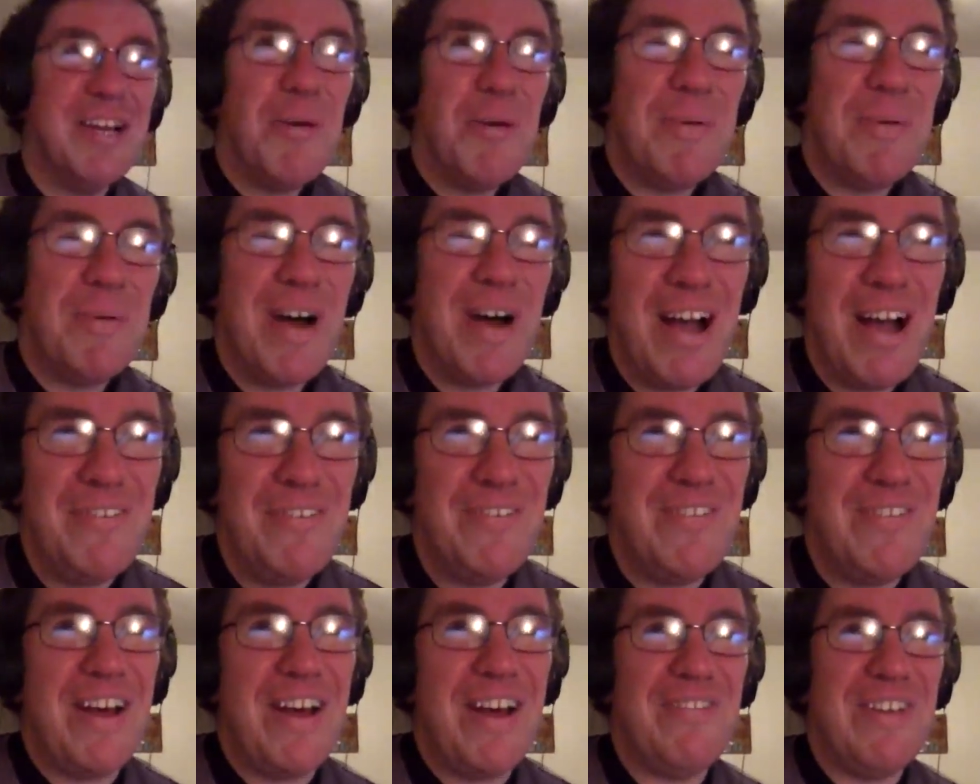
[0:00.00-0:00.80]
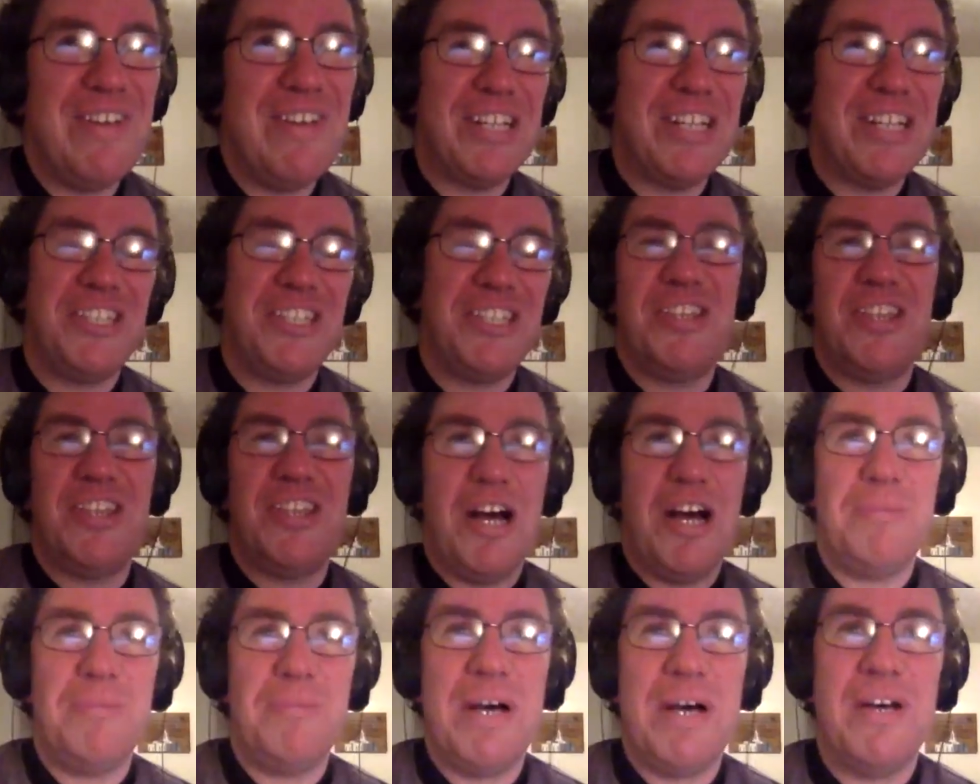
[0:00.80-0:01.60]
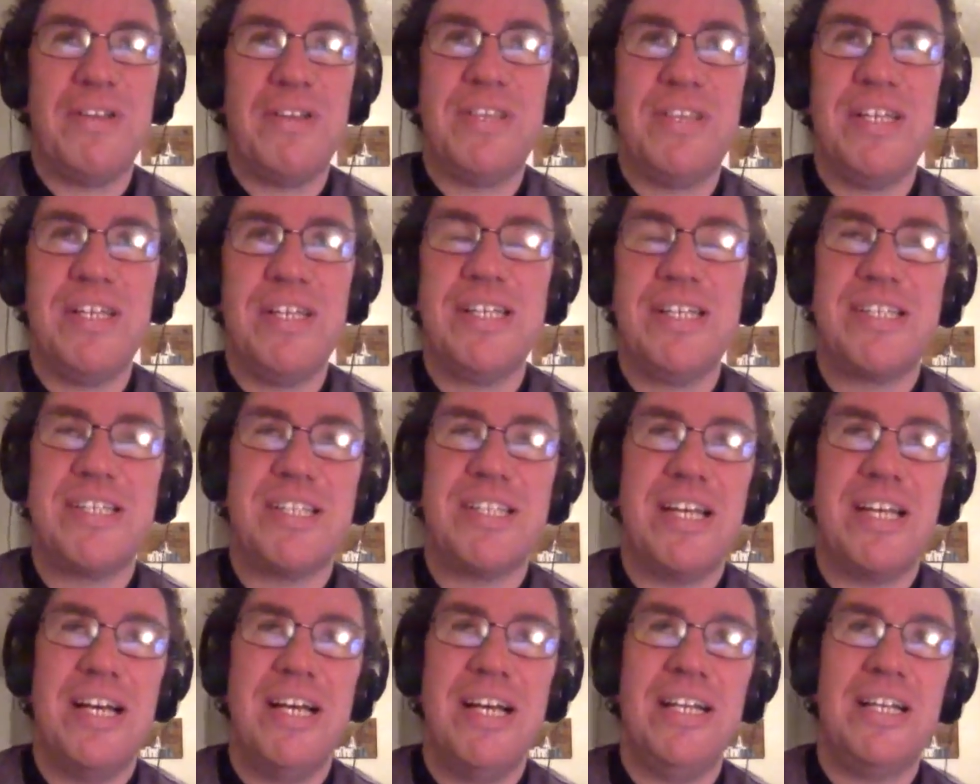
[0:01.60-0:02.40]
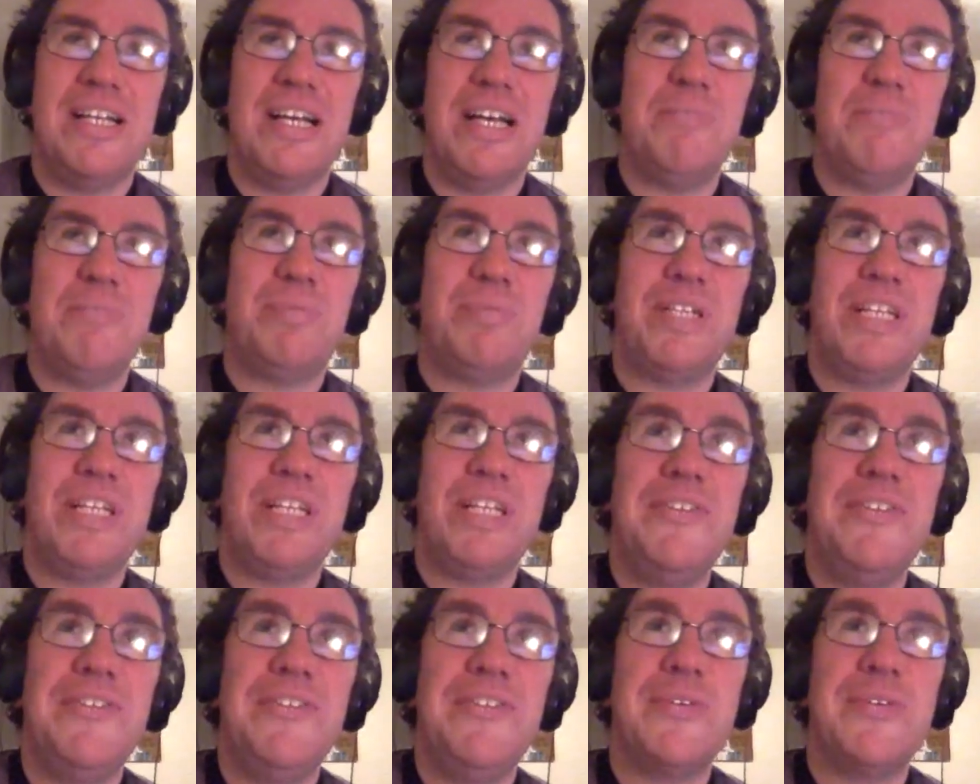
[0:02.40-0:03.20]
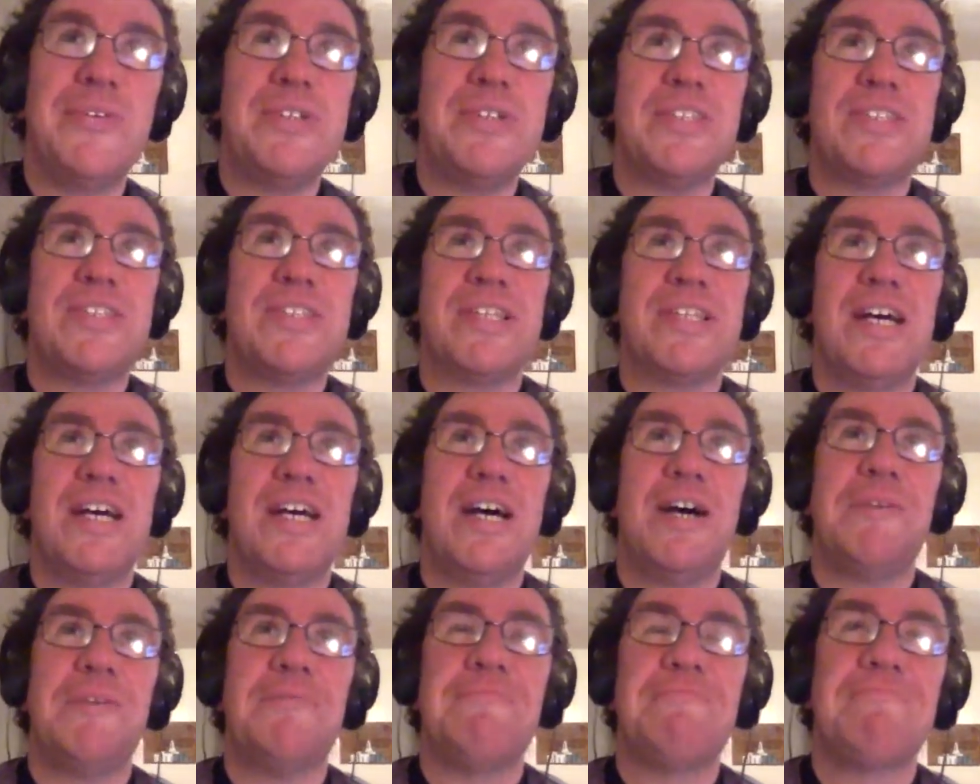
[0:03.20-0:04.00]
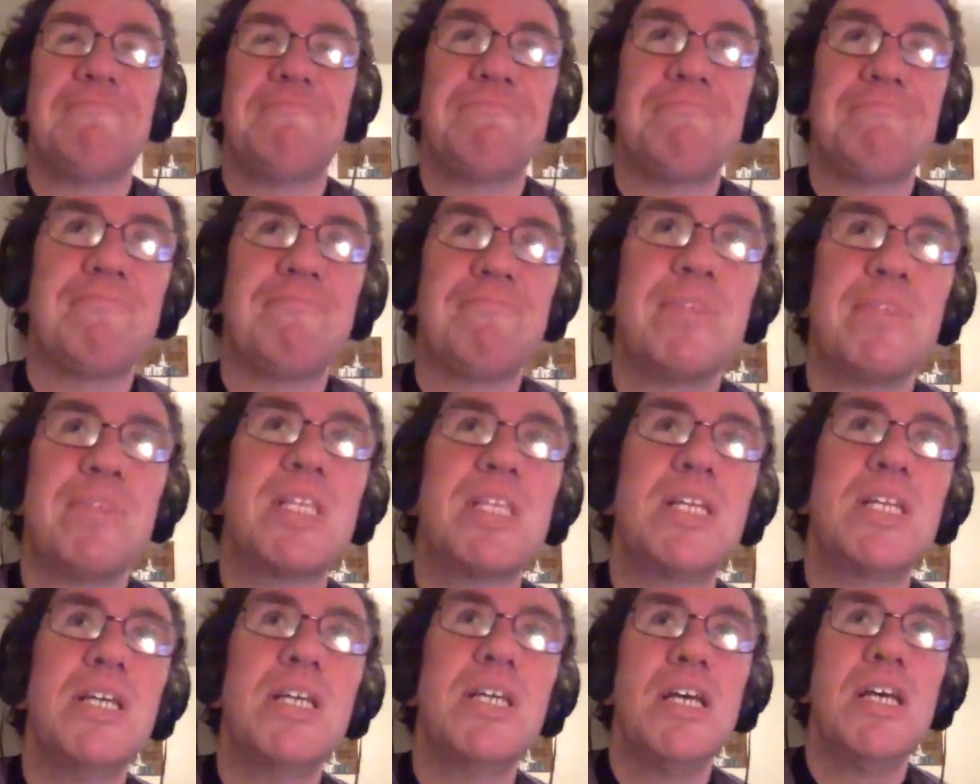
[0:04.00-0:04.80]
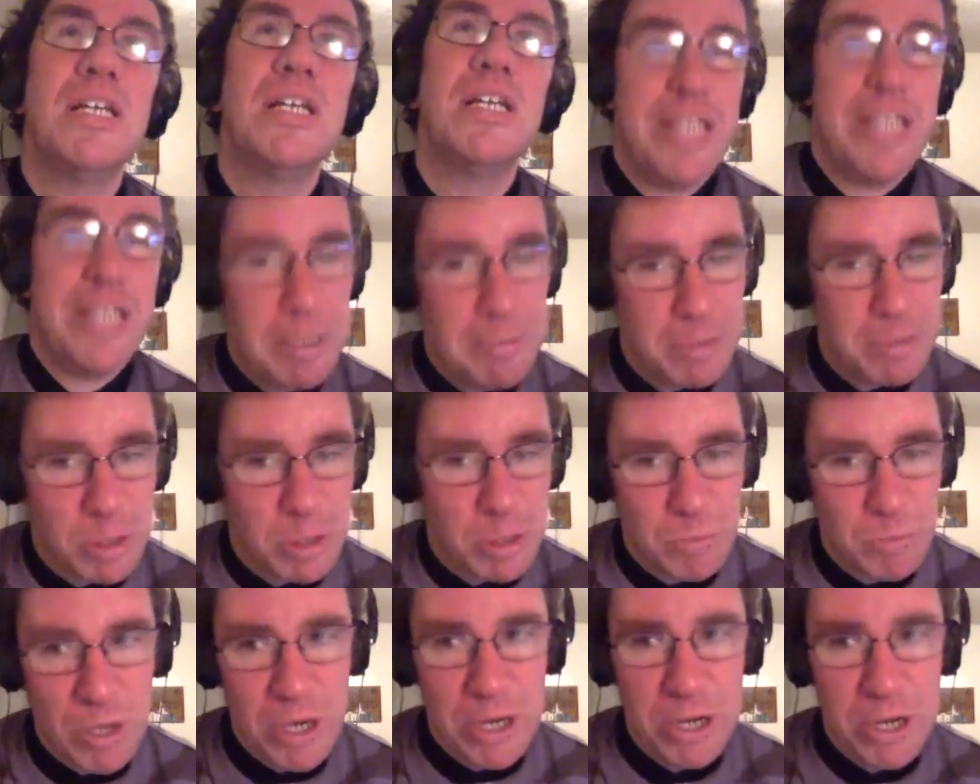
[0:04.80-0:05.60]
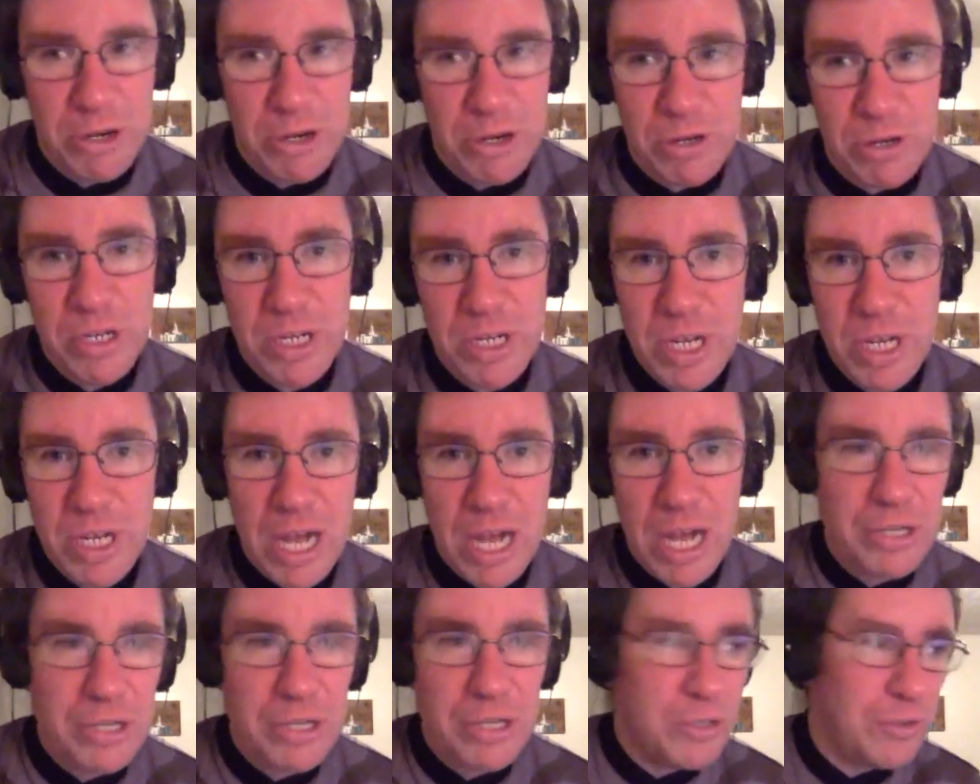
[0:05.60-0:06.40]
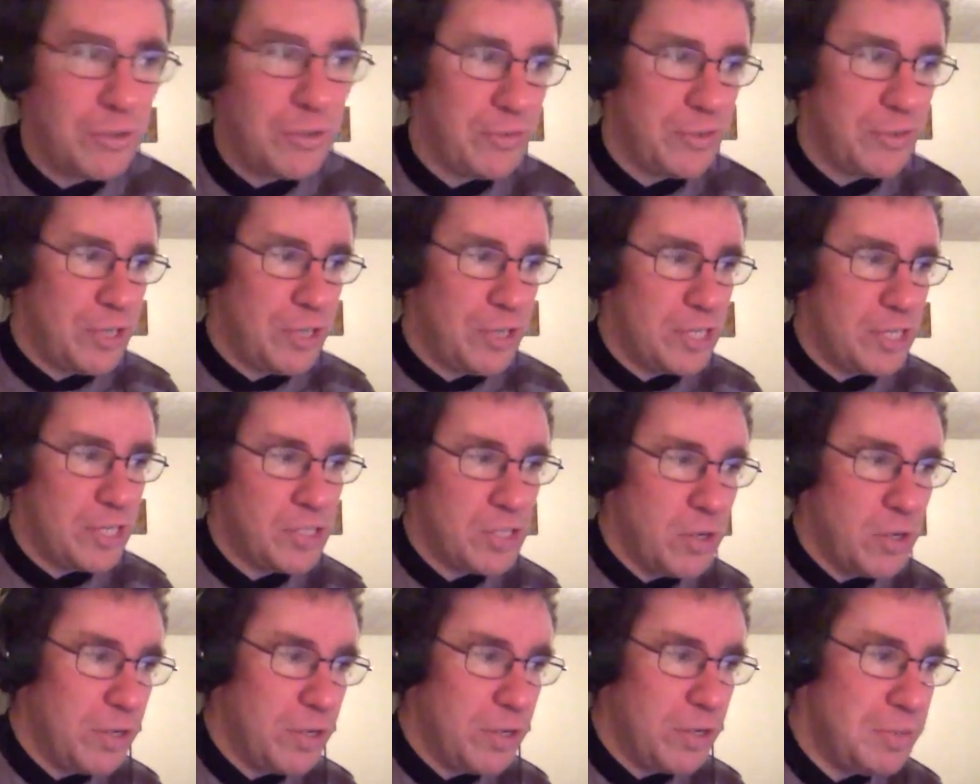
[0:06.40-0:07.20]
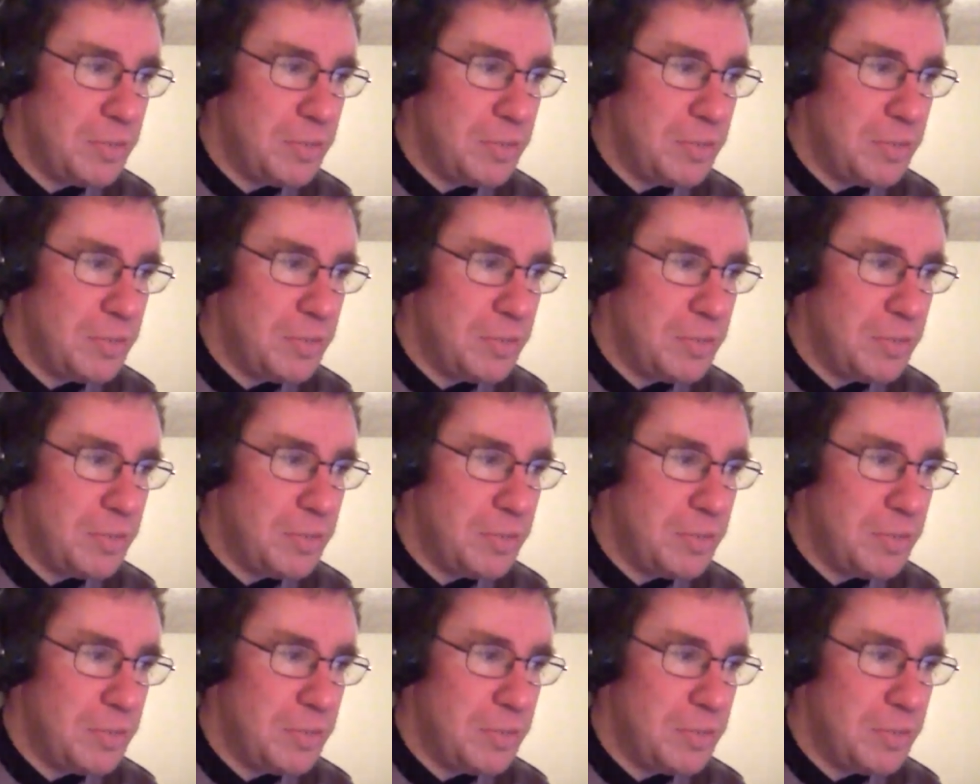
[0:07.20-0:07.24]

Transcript: But I've actually thought about this, and I believe it was Tim Schmoyer. I don't know if you guys know him.